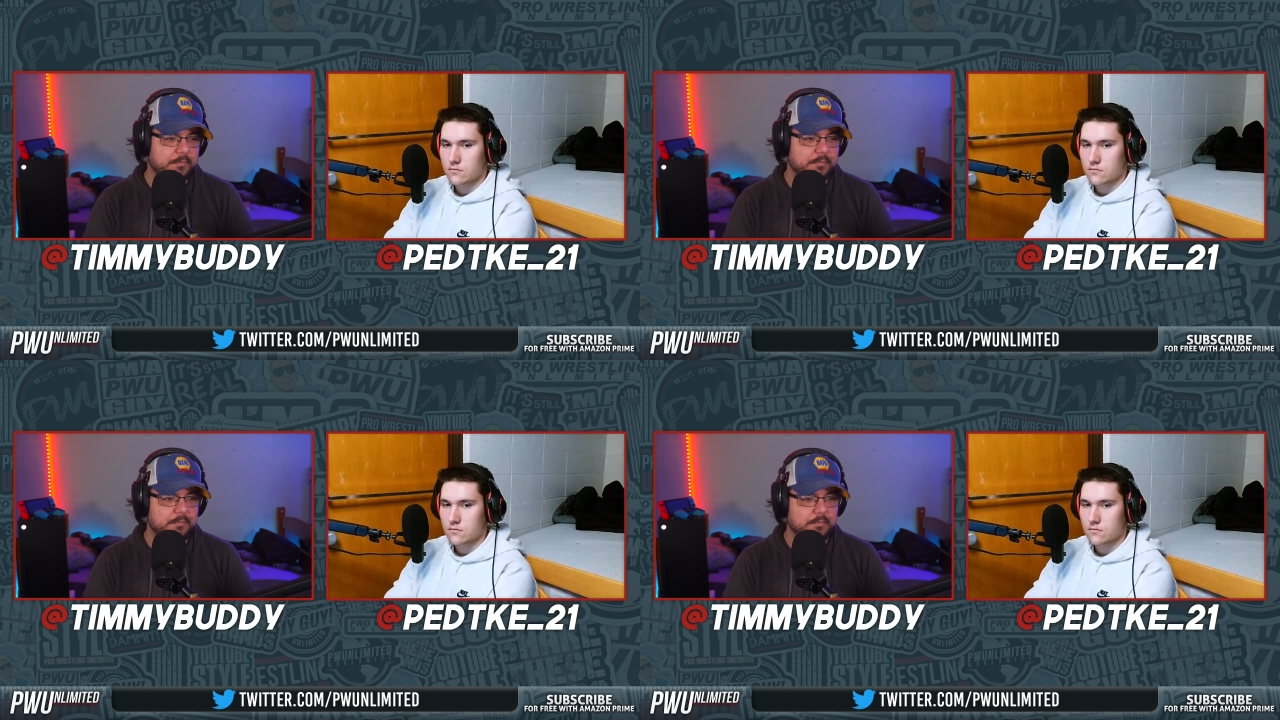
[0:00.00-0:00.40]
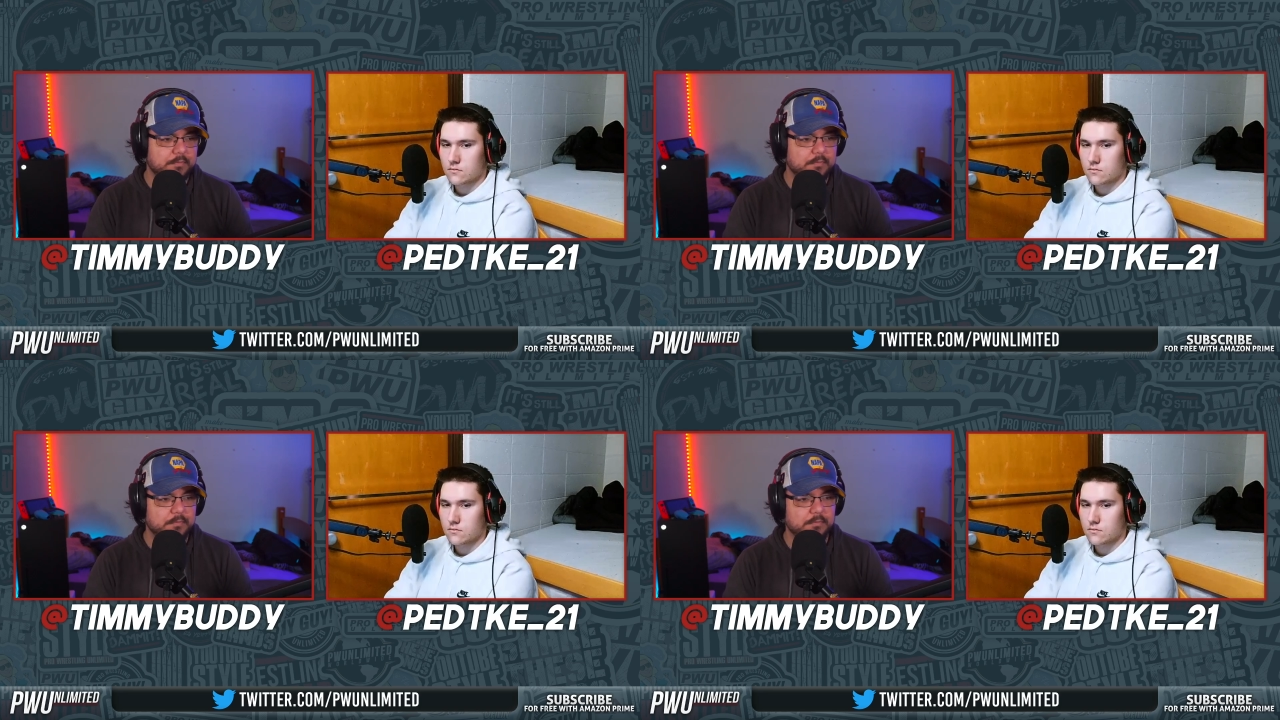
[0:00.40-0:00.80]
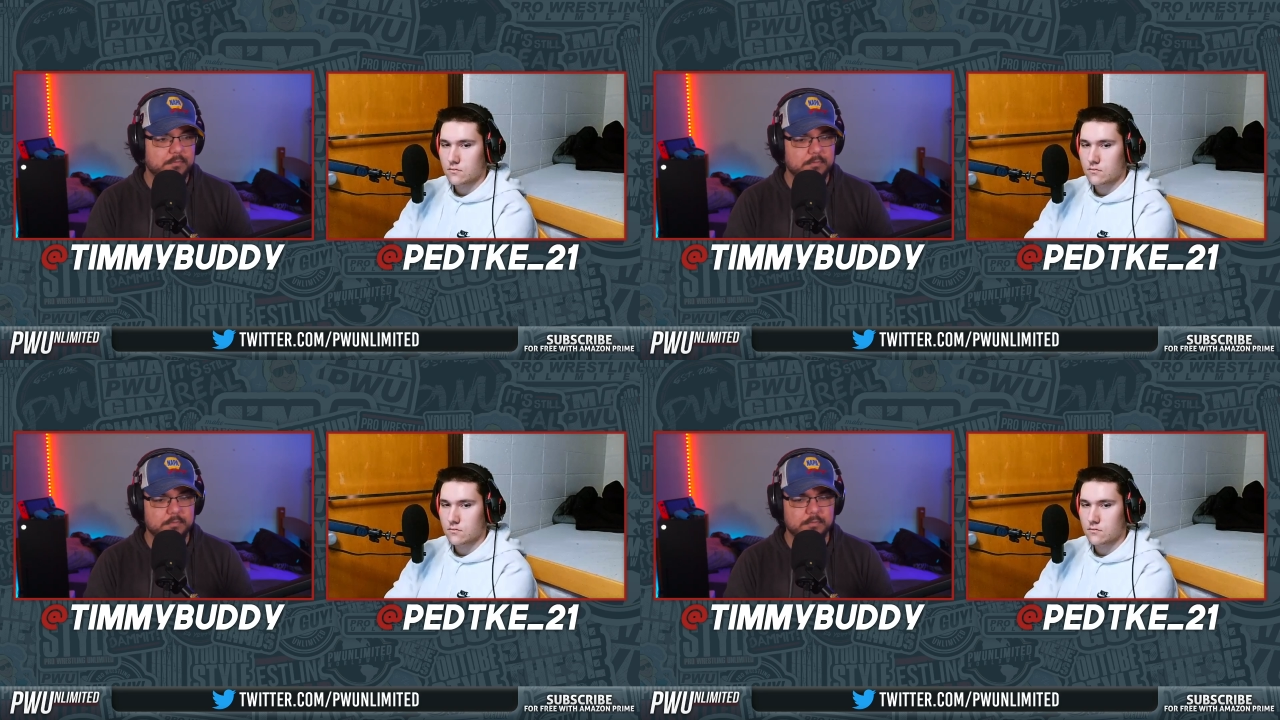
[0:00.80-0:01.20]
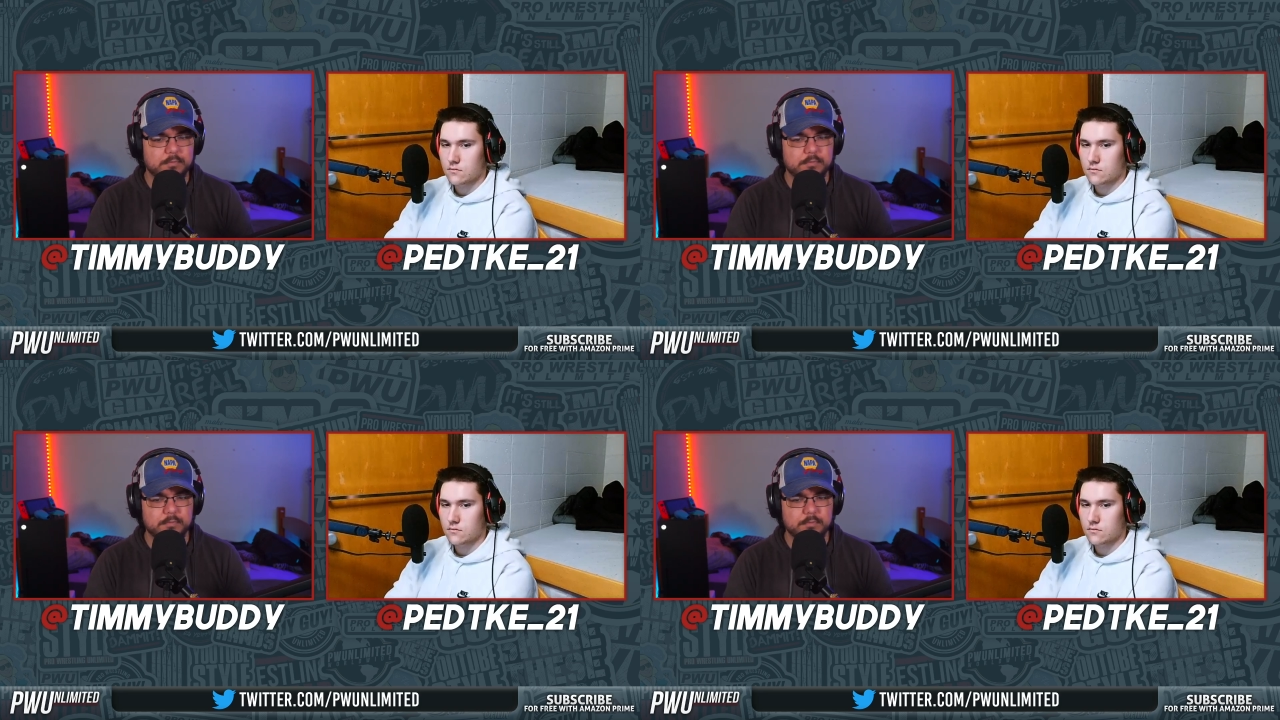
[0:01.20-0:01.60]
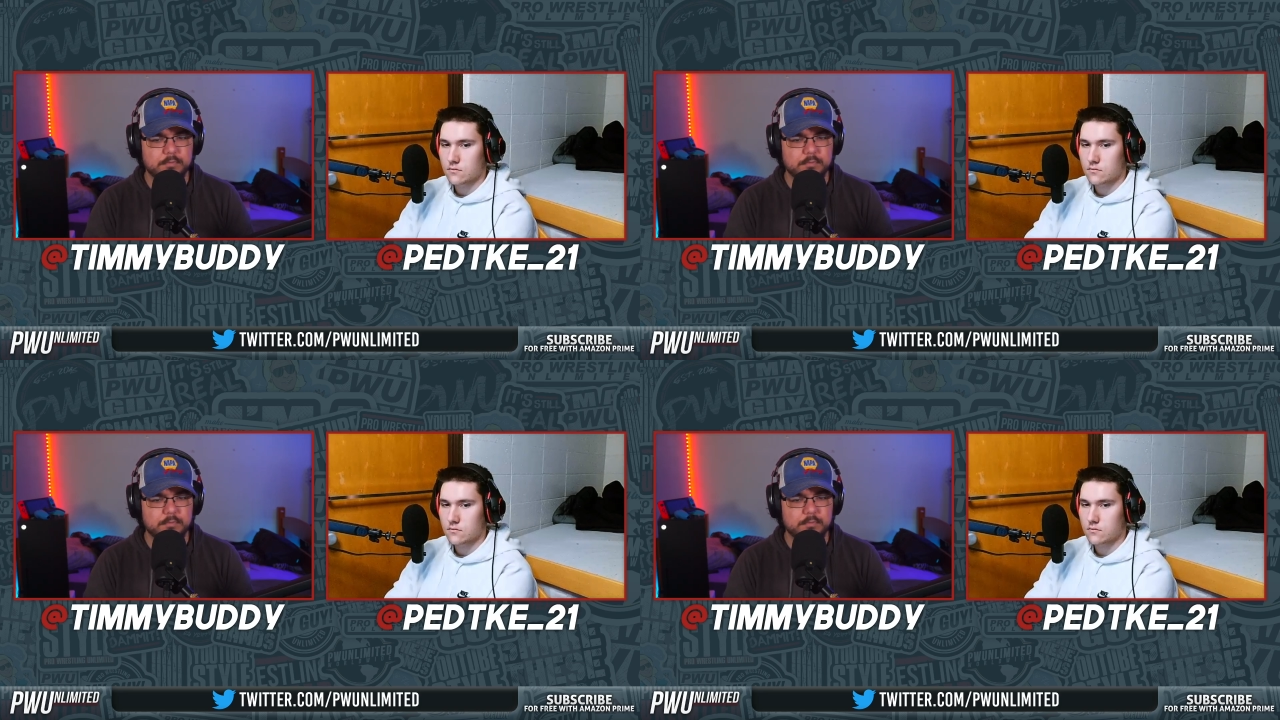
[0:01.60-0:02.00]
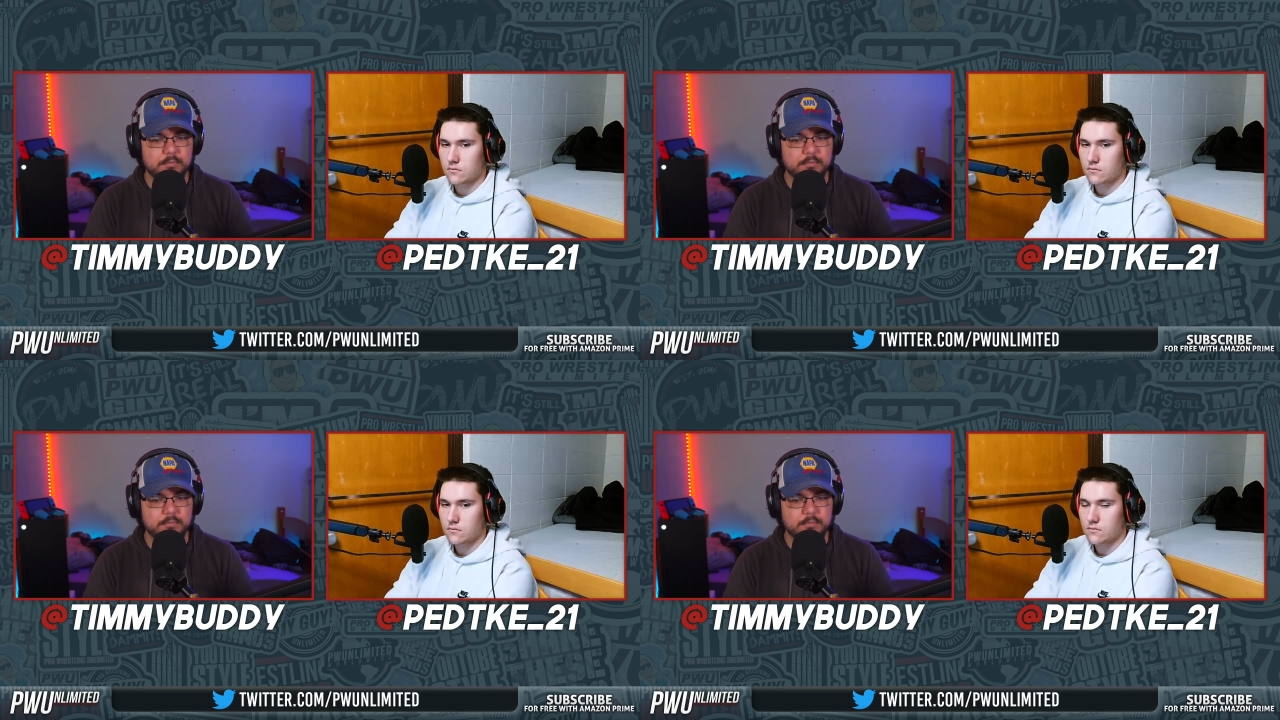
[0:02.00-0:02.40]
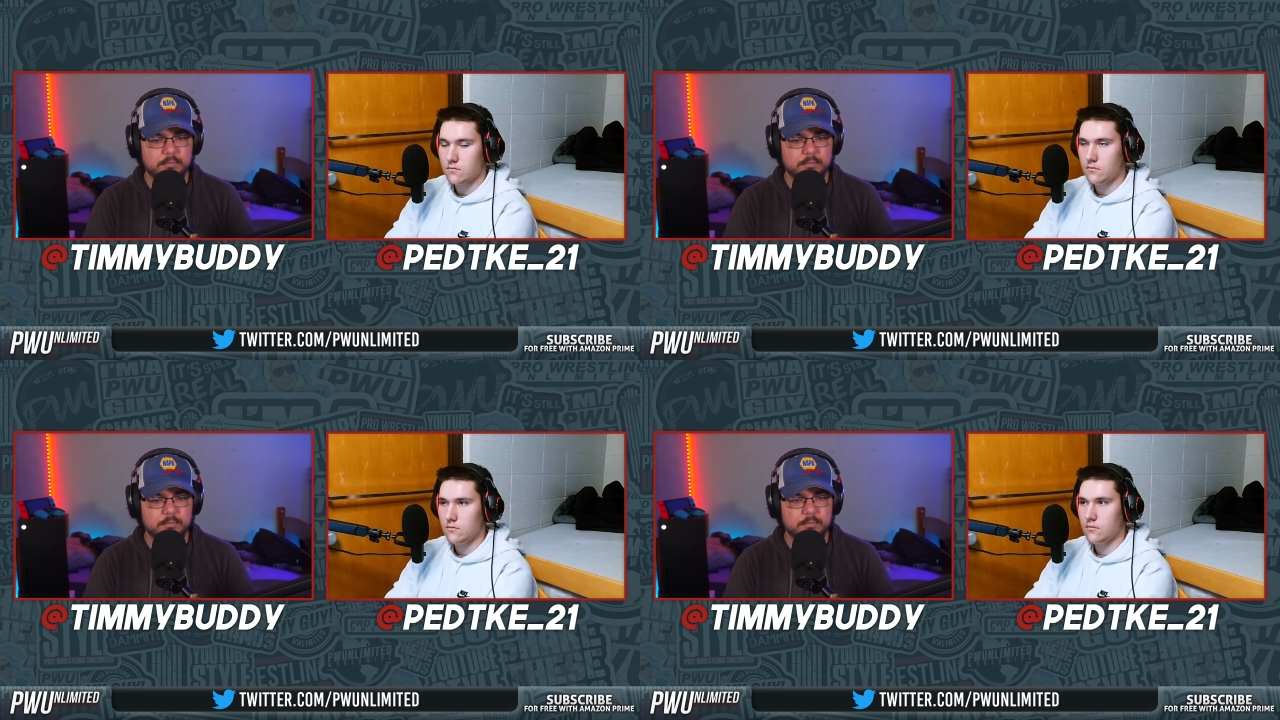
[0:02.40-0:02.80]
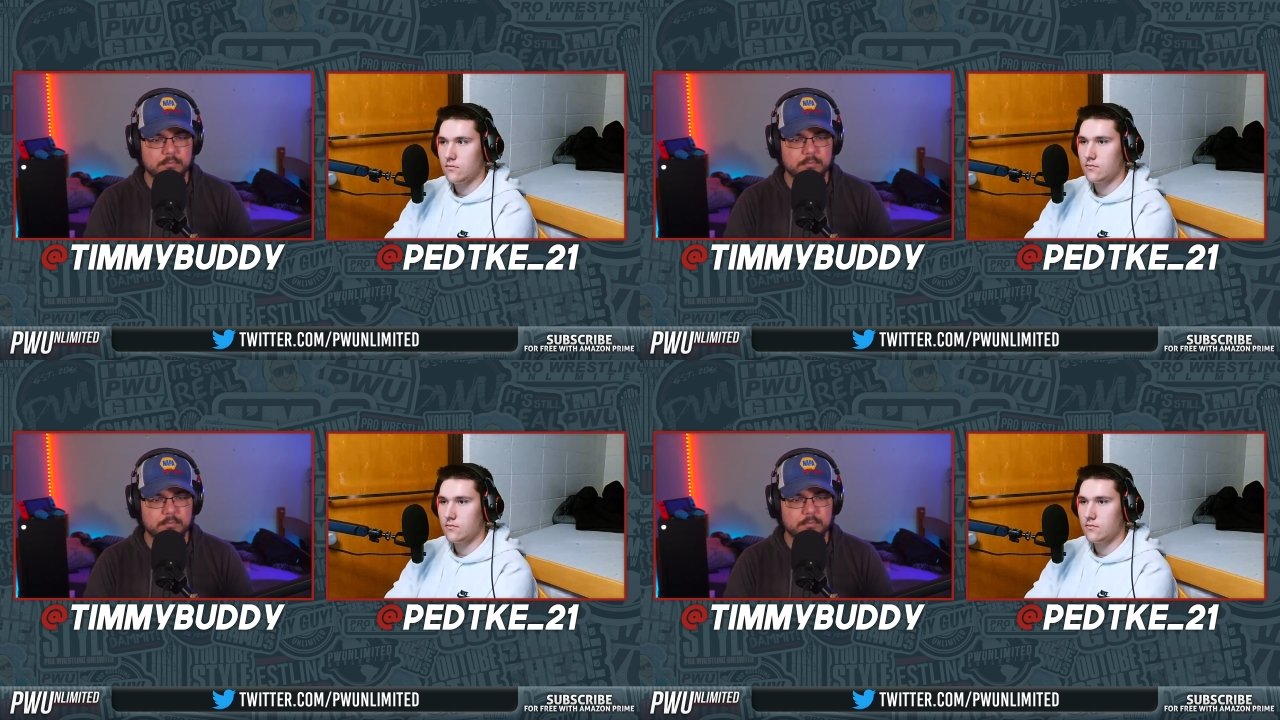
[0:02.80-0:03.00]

Nothing is said.